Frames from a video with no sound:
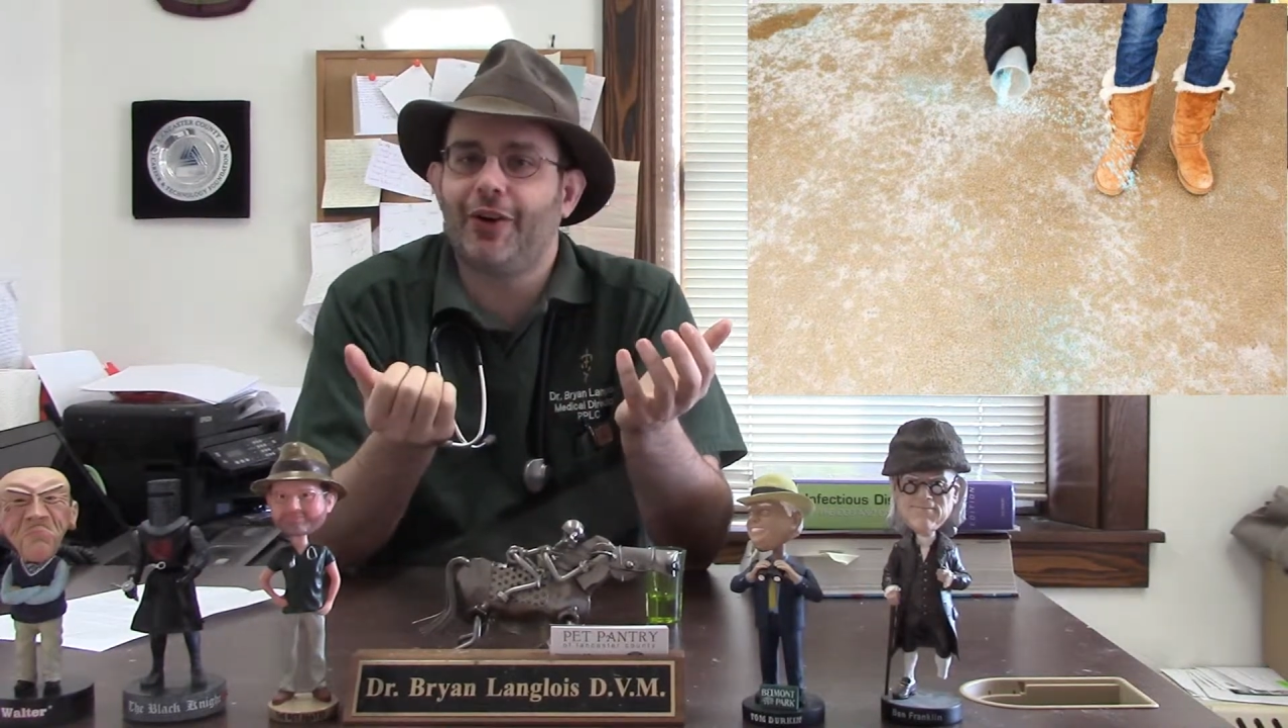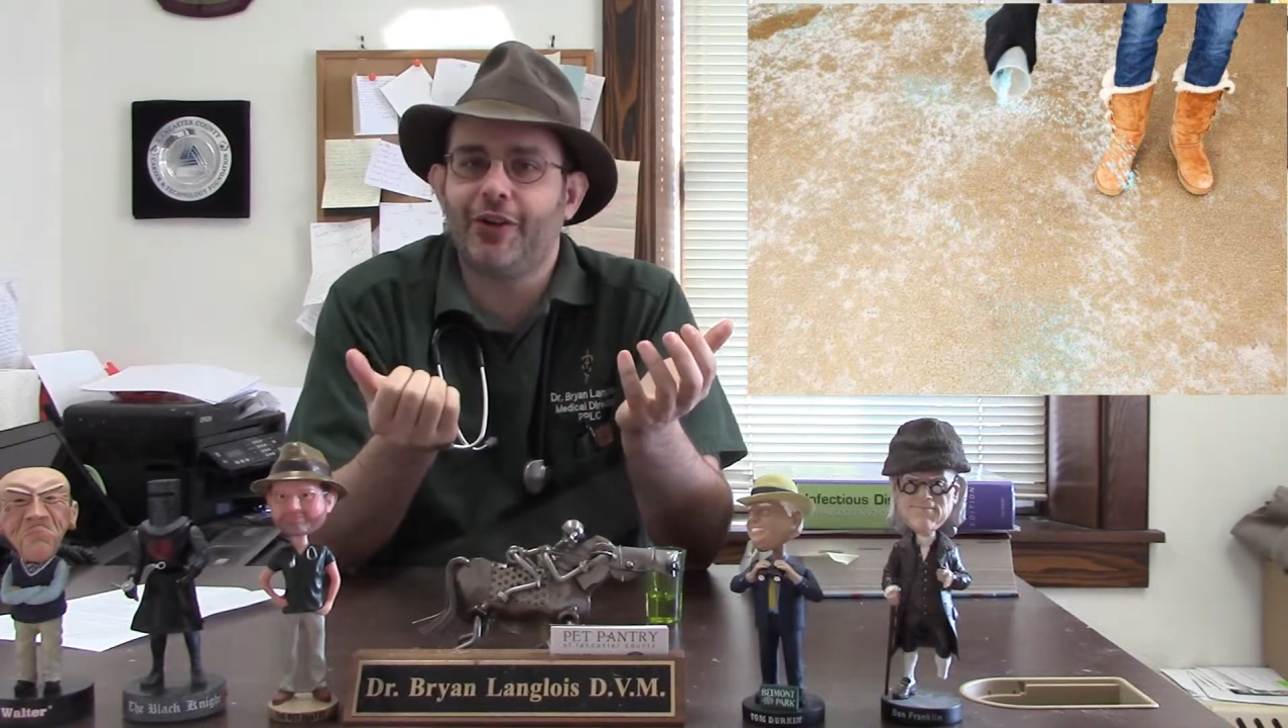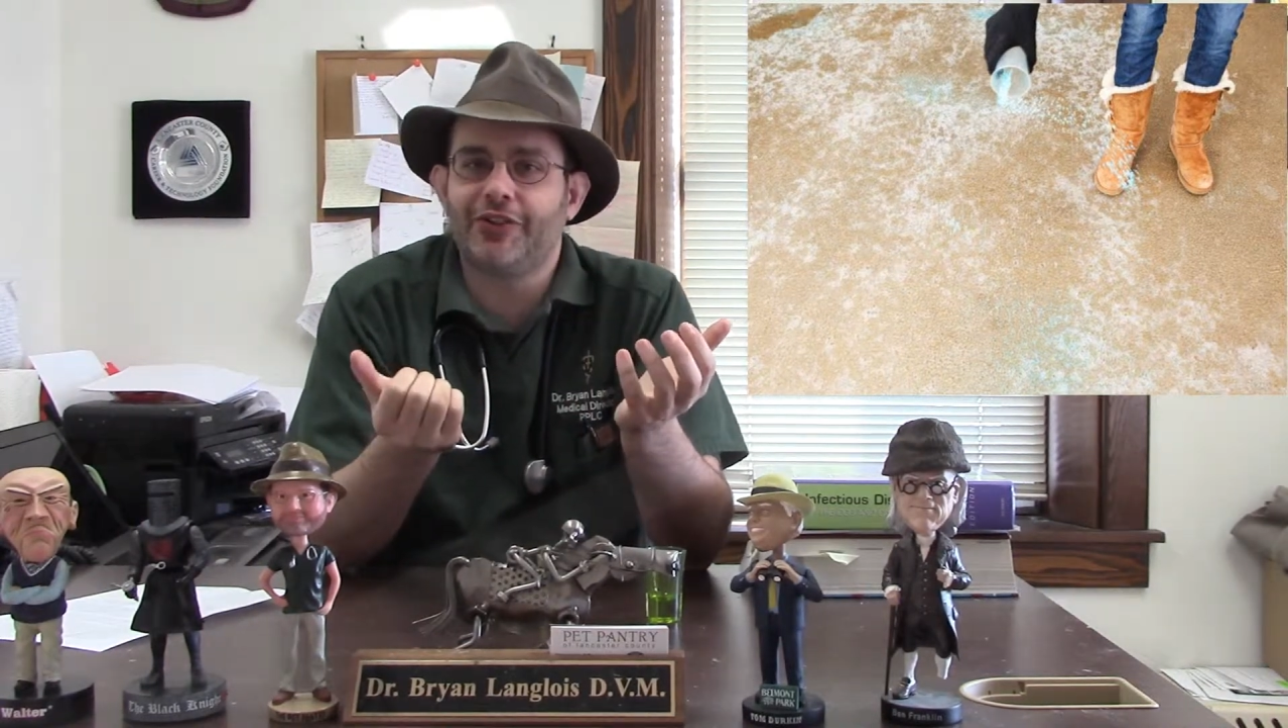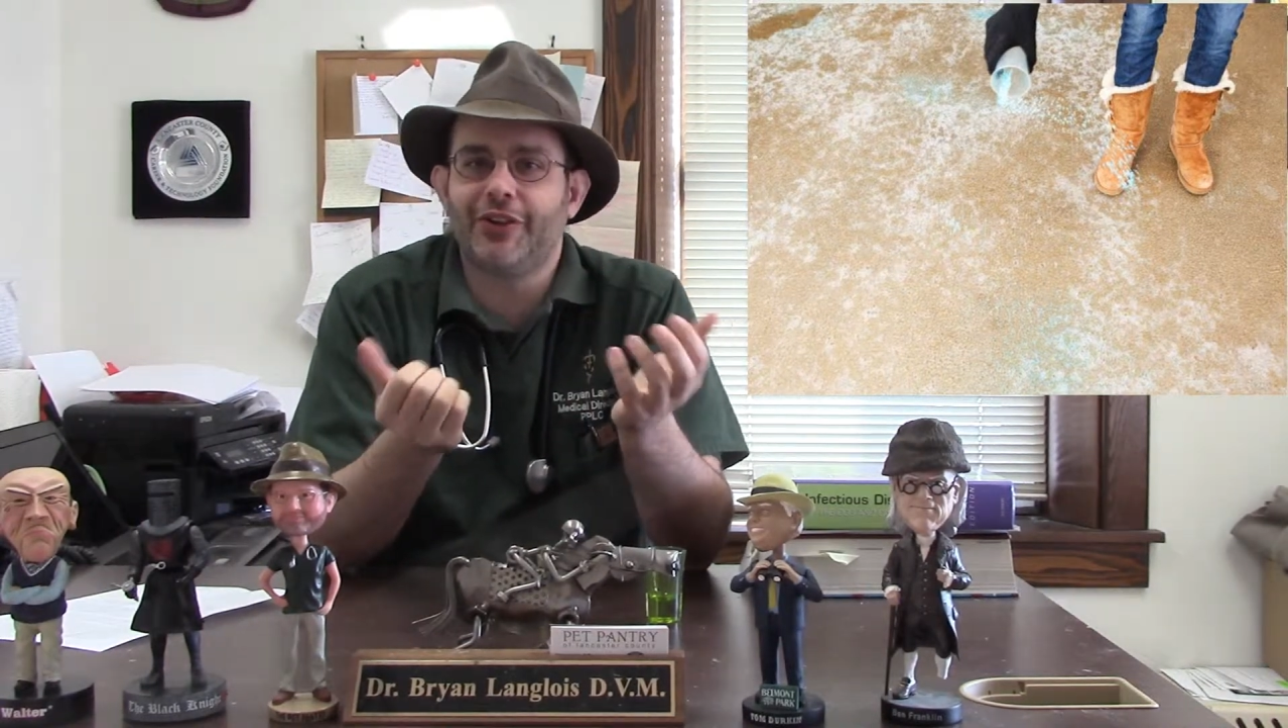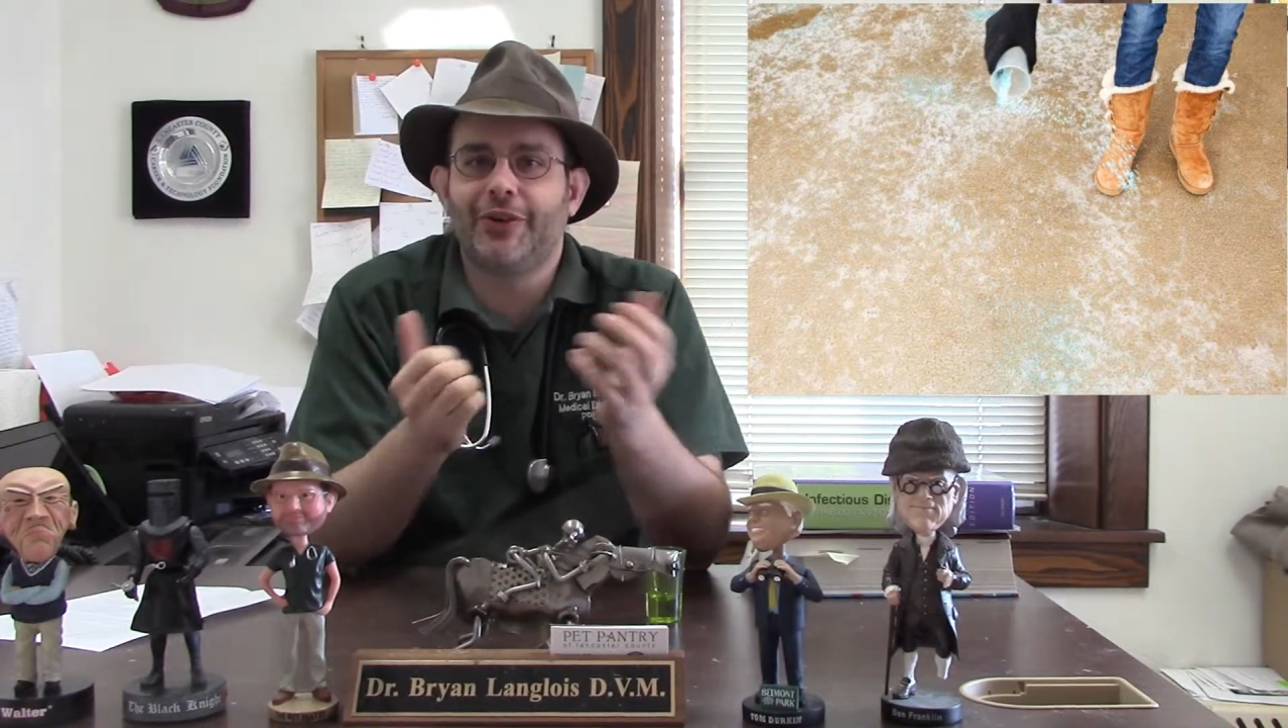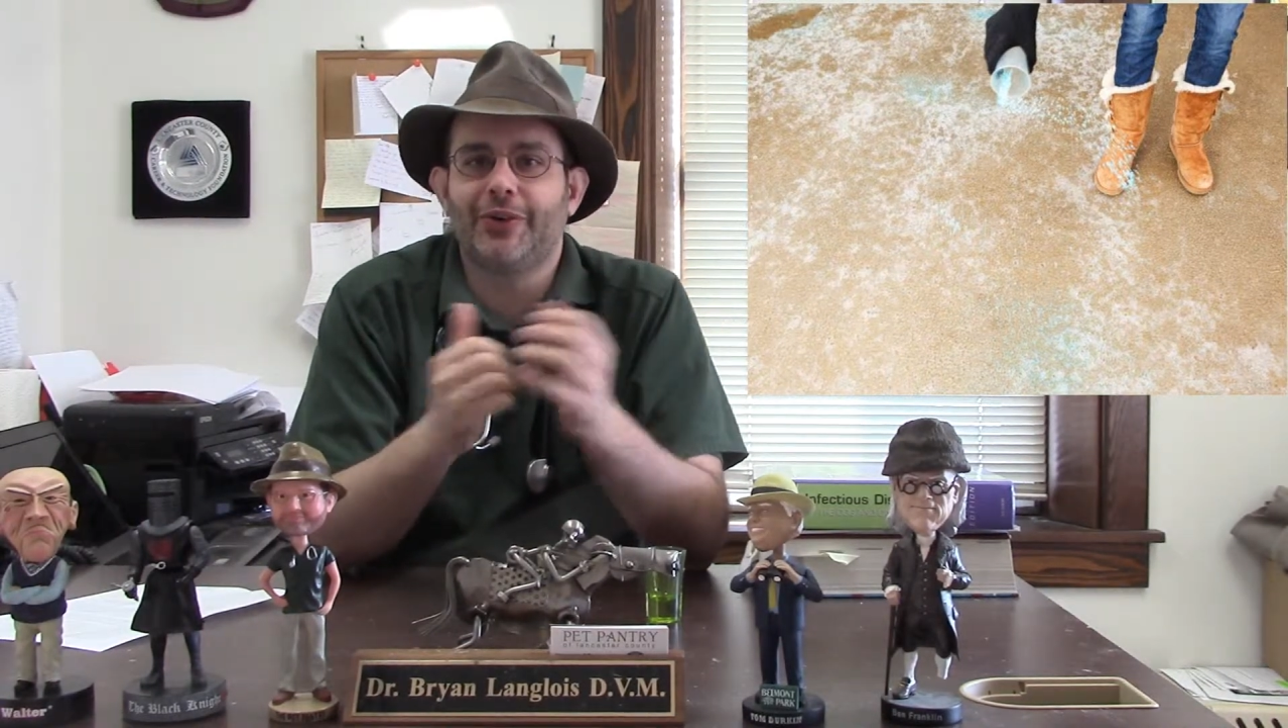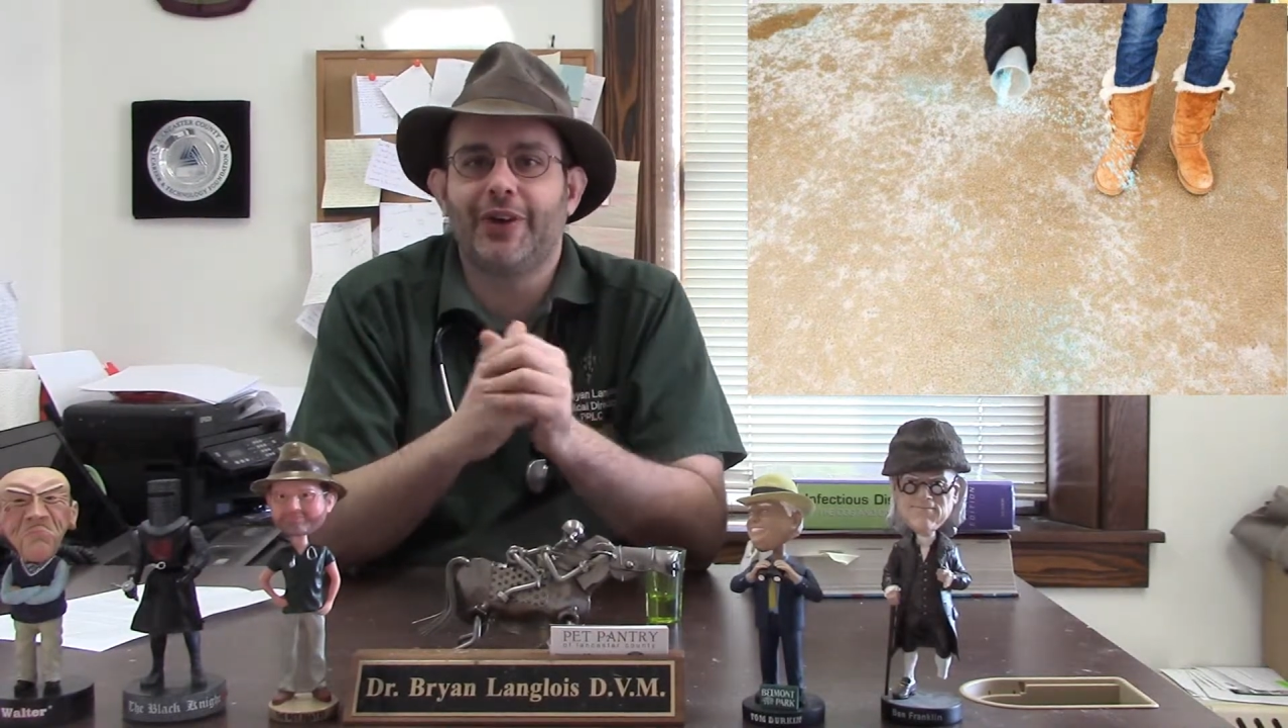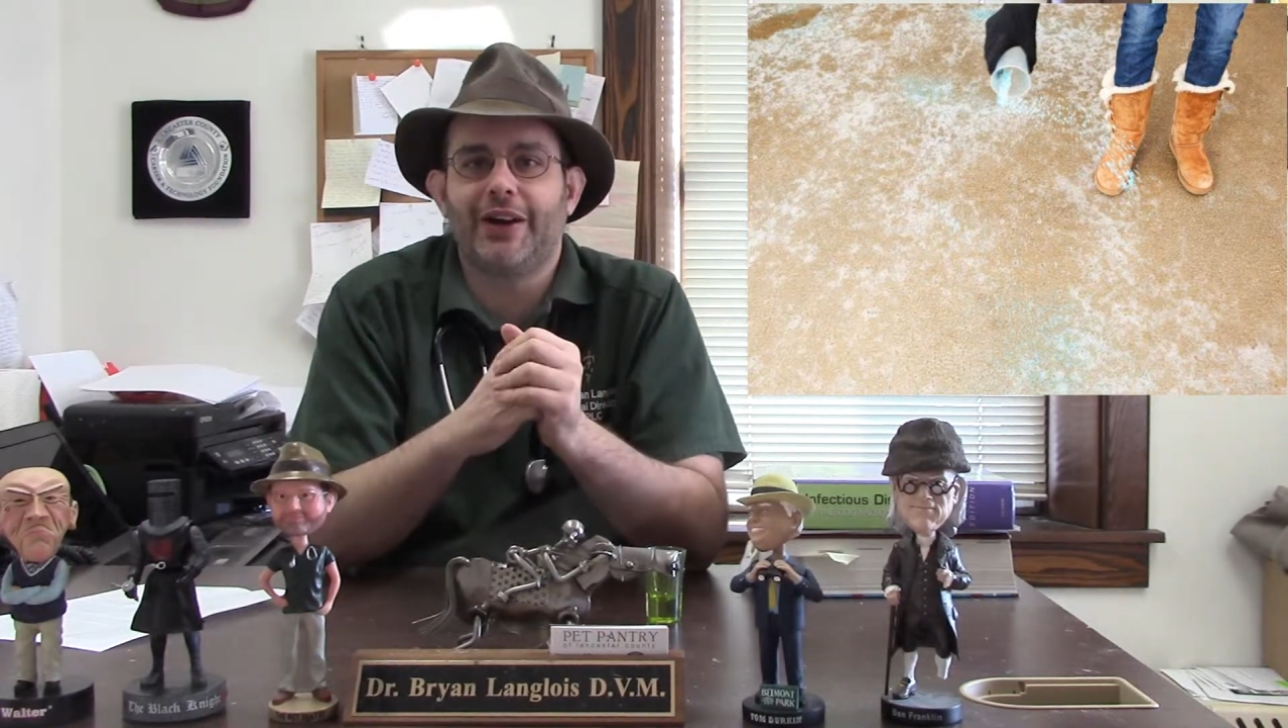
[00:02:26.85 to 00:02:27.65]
also